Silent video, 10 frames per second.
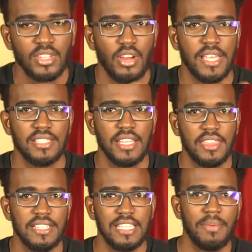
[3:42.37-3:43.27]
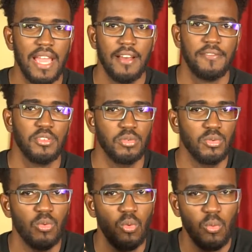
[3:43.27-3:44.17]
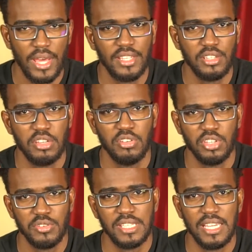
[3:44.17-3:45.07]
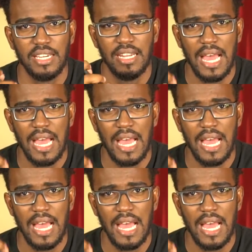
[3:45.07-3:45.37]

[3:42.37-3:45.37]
Okay, so the third tip I have for you, whether you're using an